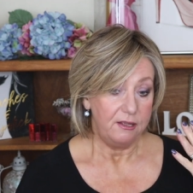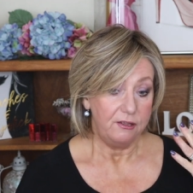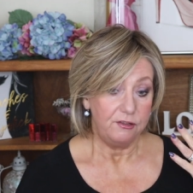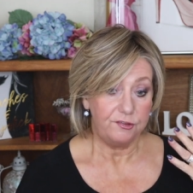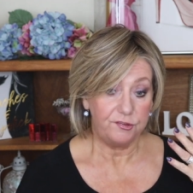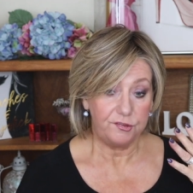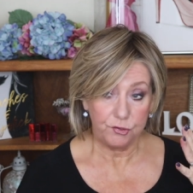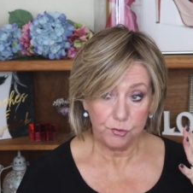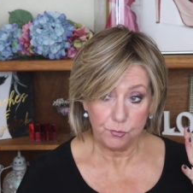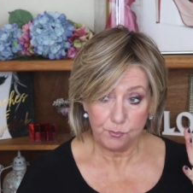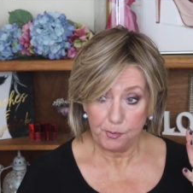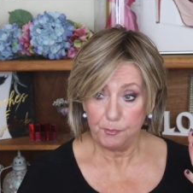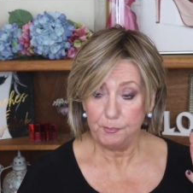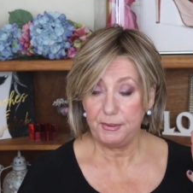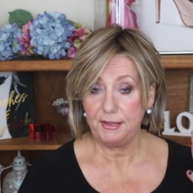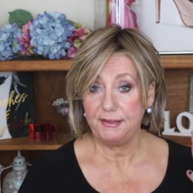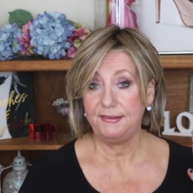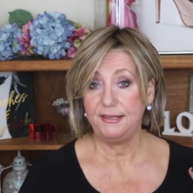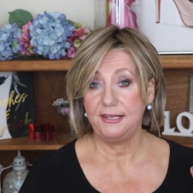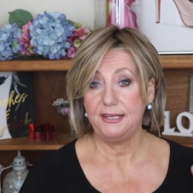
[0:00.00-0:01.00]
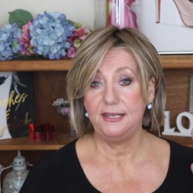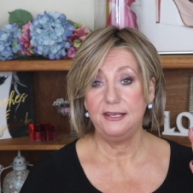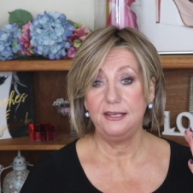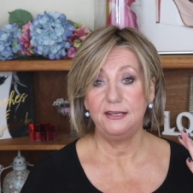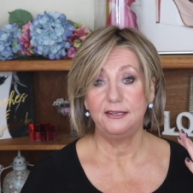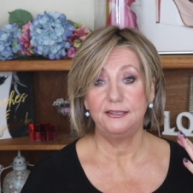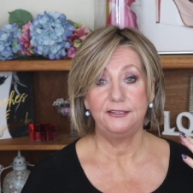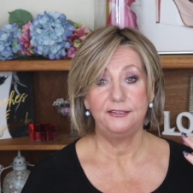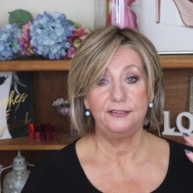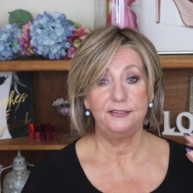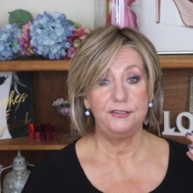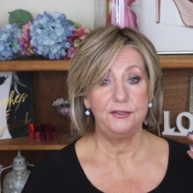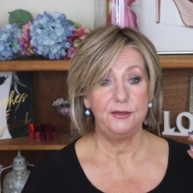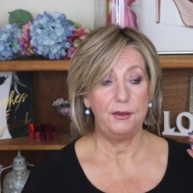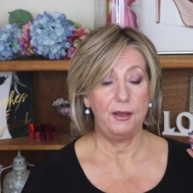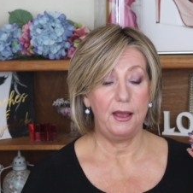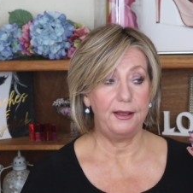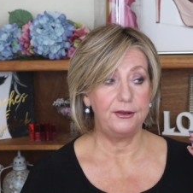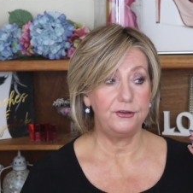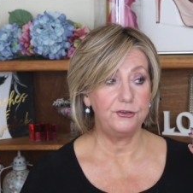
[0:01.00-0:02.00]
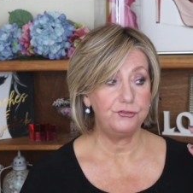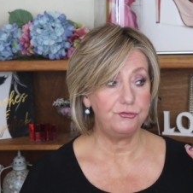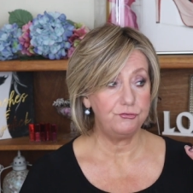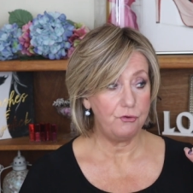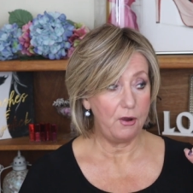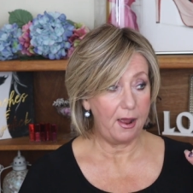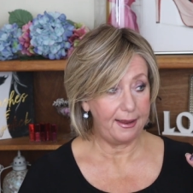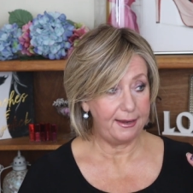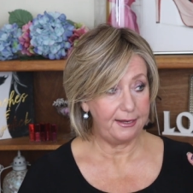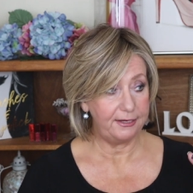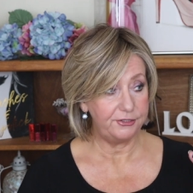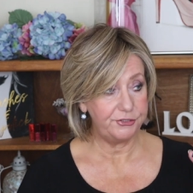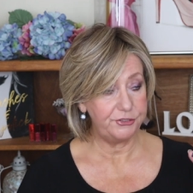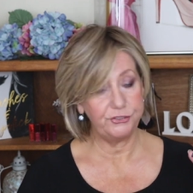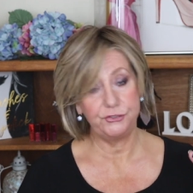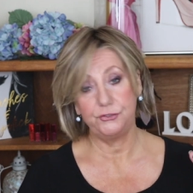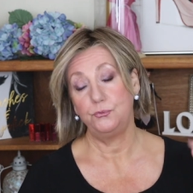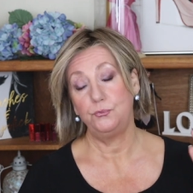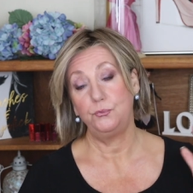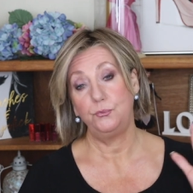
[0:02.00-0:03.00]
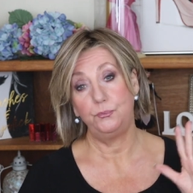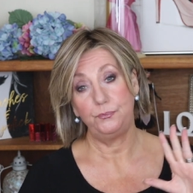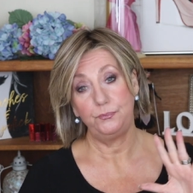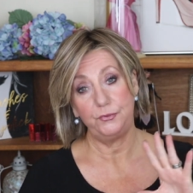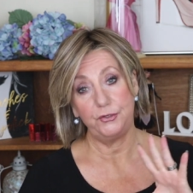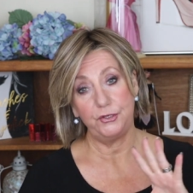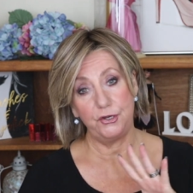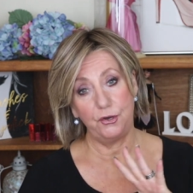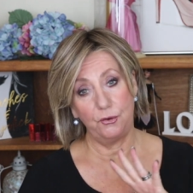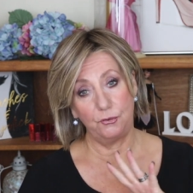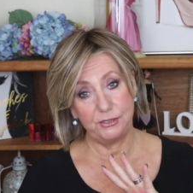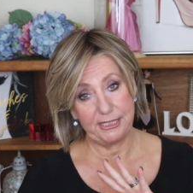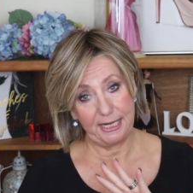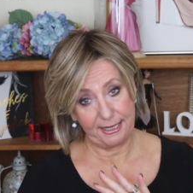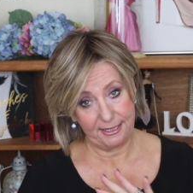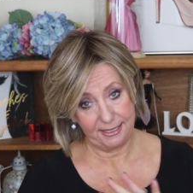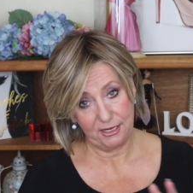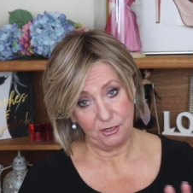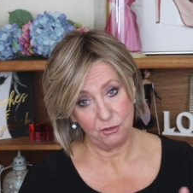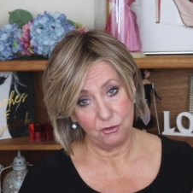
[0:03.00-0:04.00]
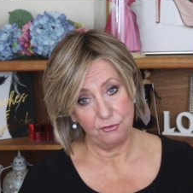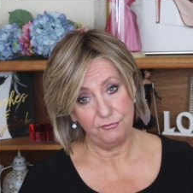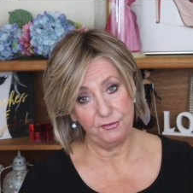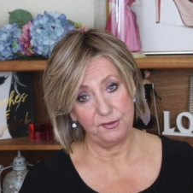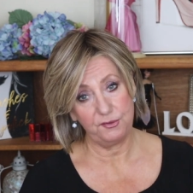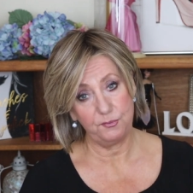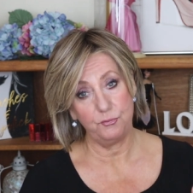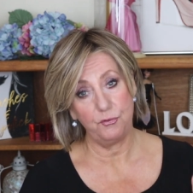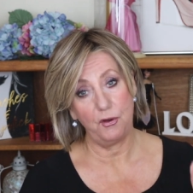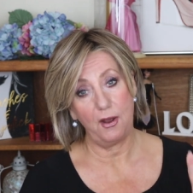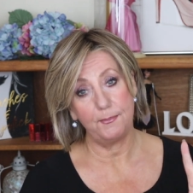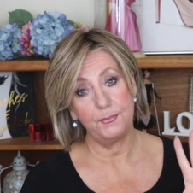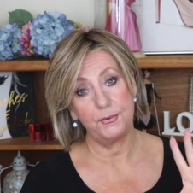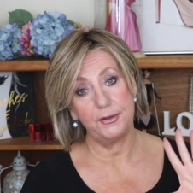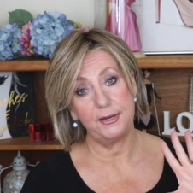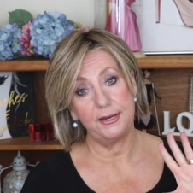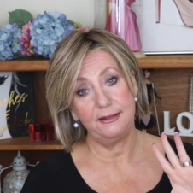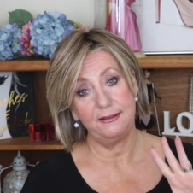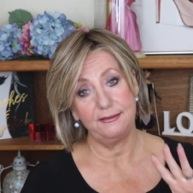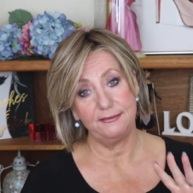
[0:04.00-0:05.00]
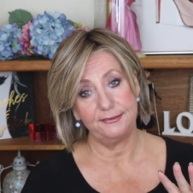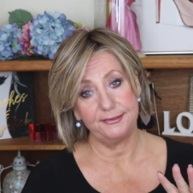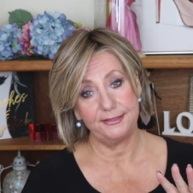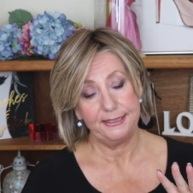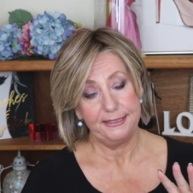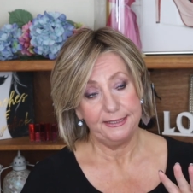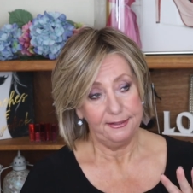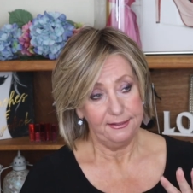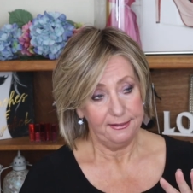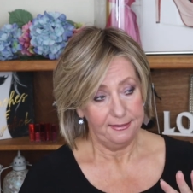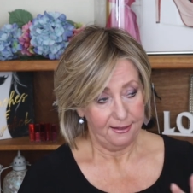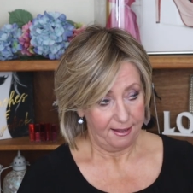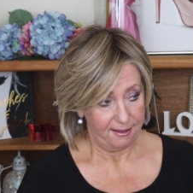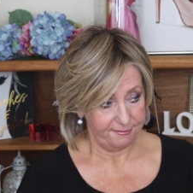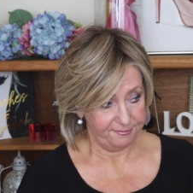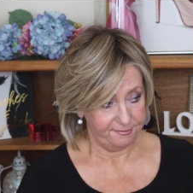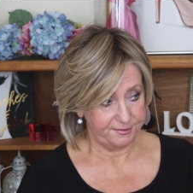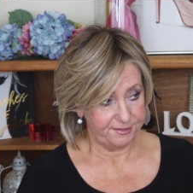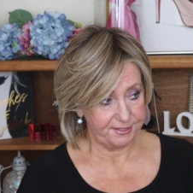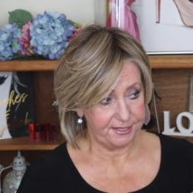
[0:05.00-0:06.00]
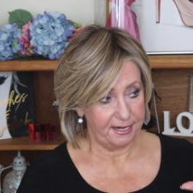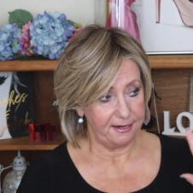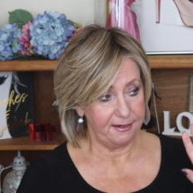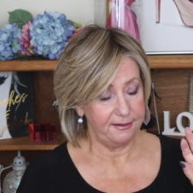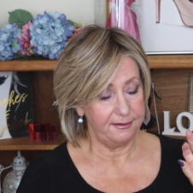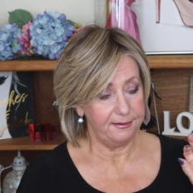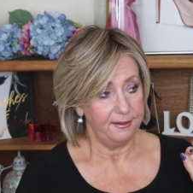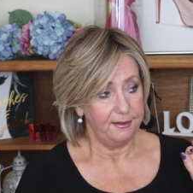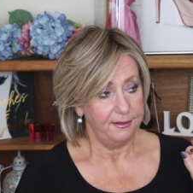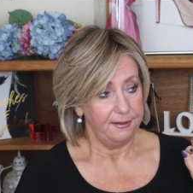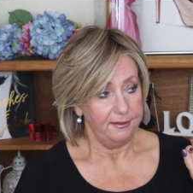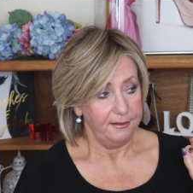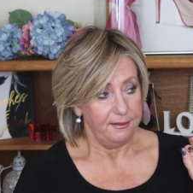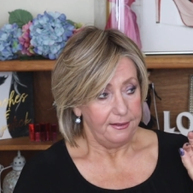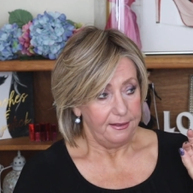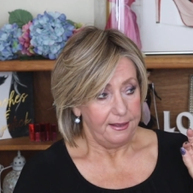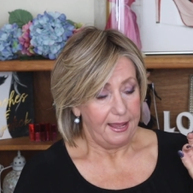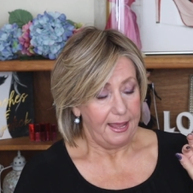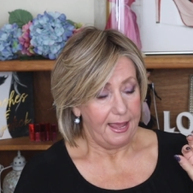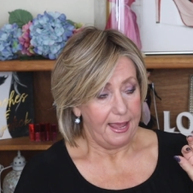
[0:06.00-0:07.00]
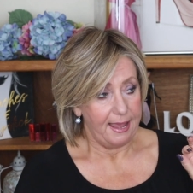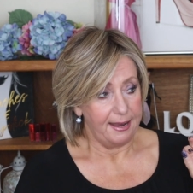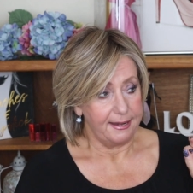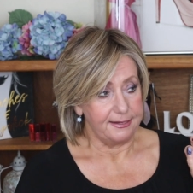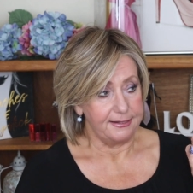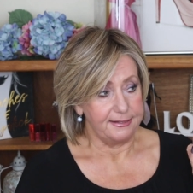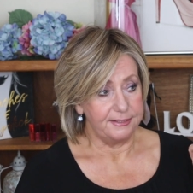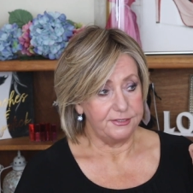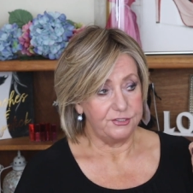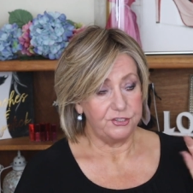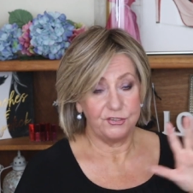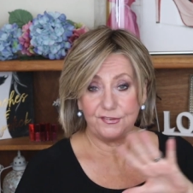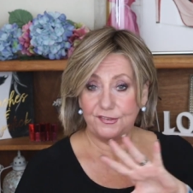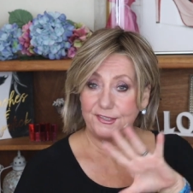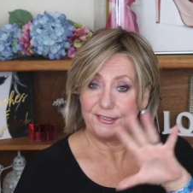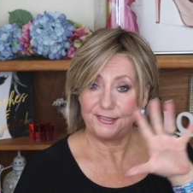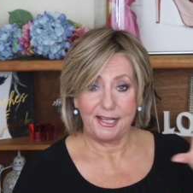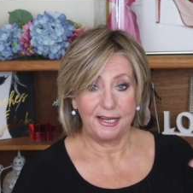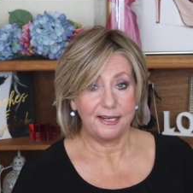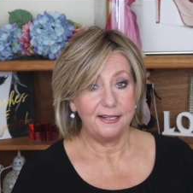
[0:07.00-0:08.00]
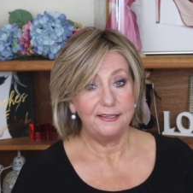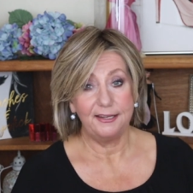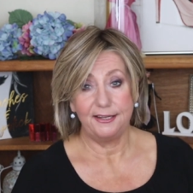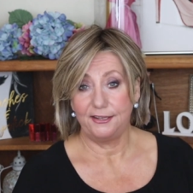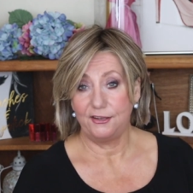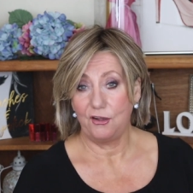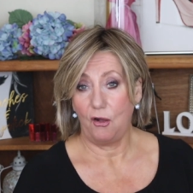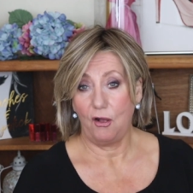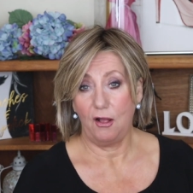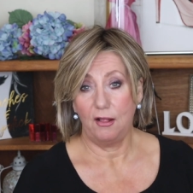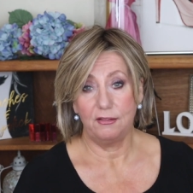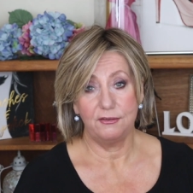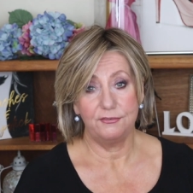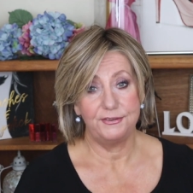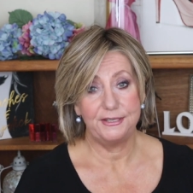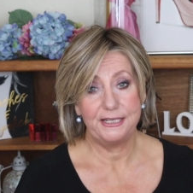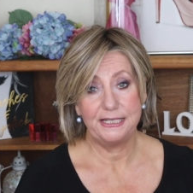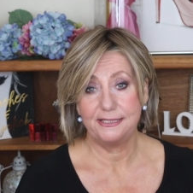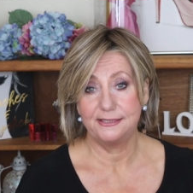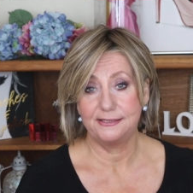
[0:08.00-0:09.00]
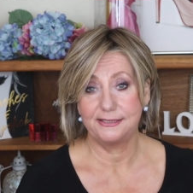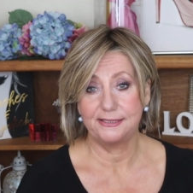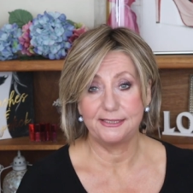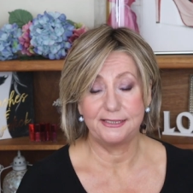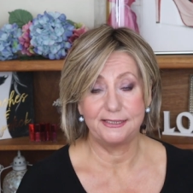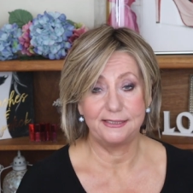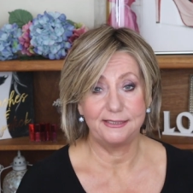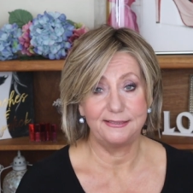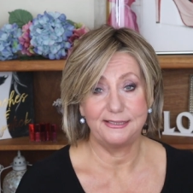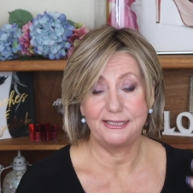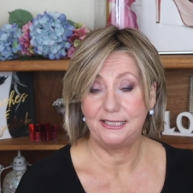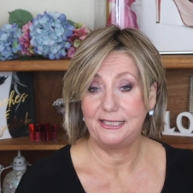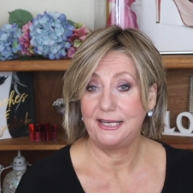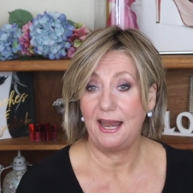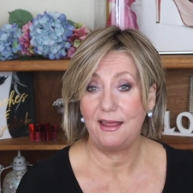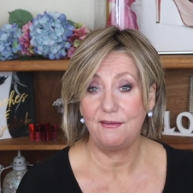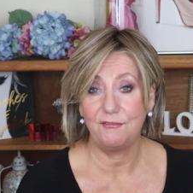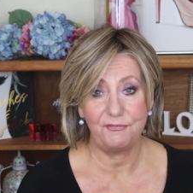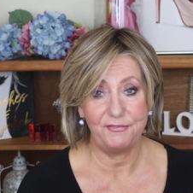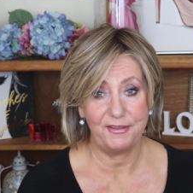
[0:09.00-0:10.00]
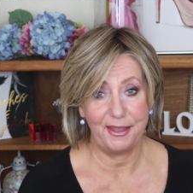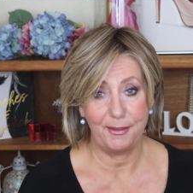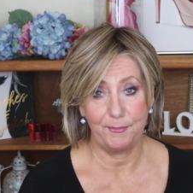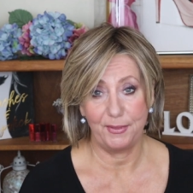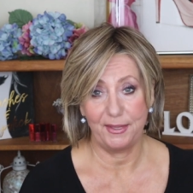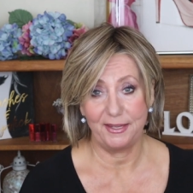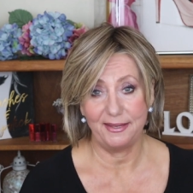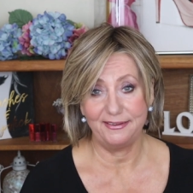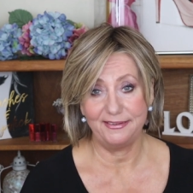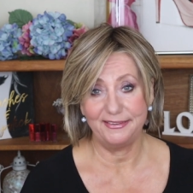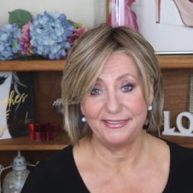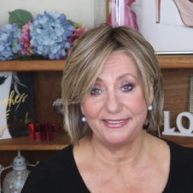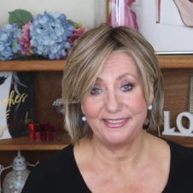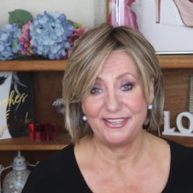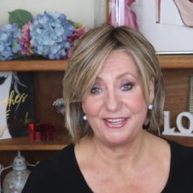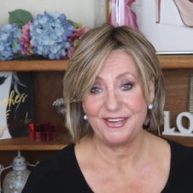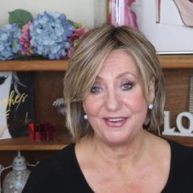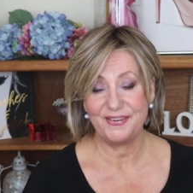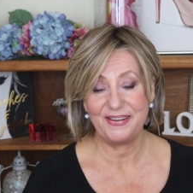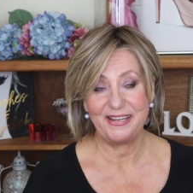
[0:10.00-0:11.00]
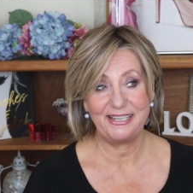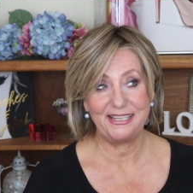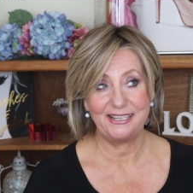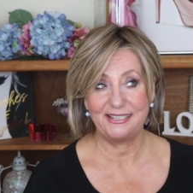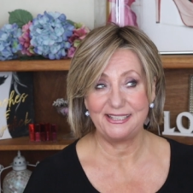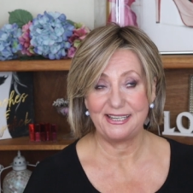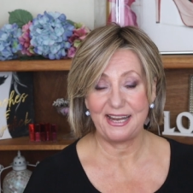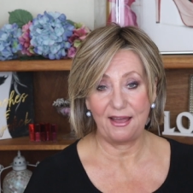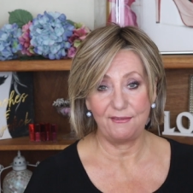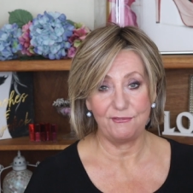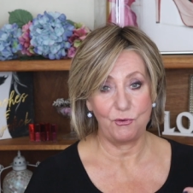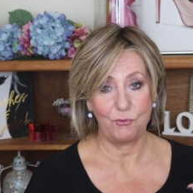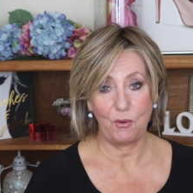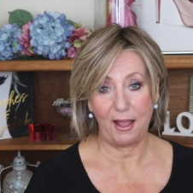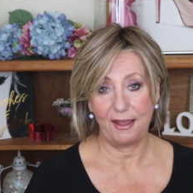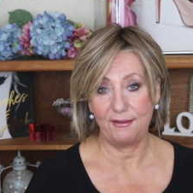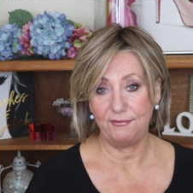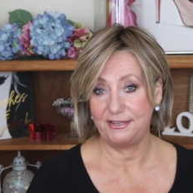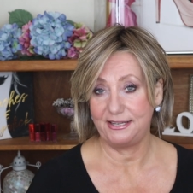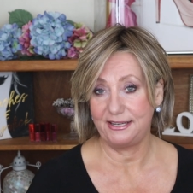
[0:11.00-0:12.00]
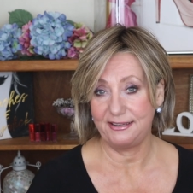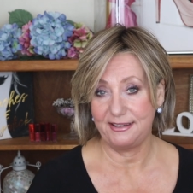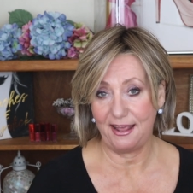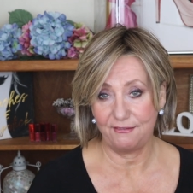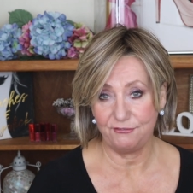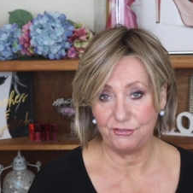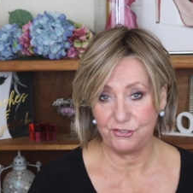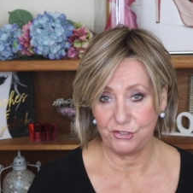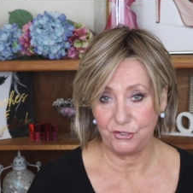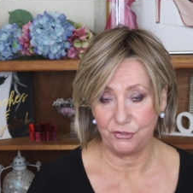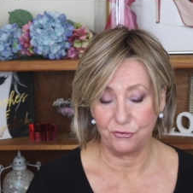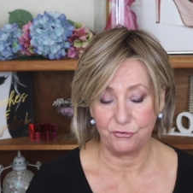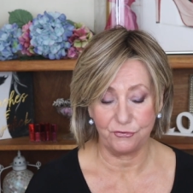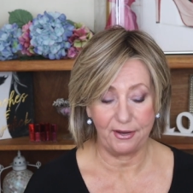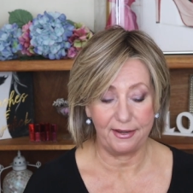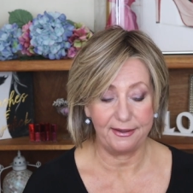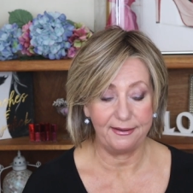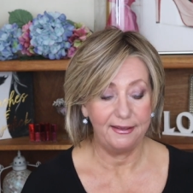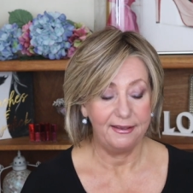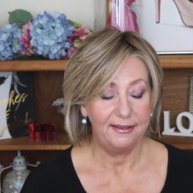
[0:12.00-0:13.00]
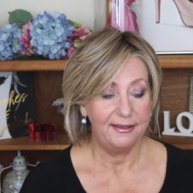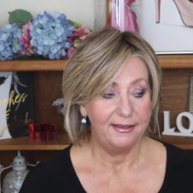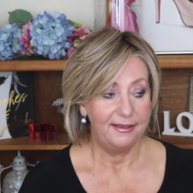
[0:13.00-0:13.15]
super busy trying to, you know, take care of his property, his estate, and just settling all of his, because he didn't have a family, you know, he didn't have a wife, he didn't have children,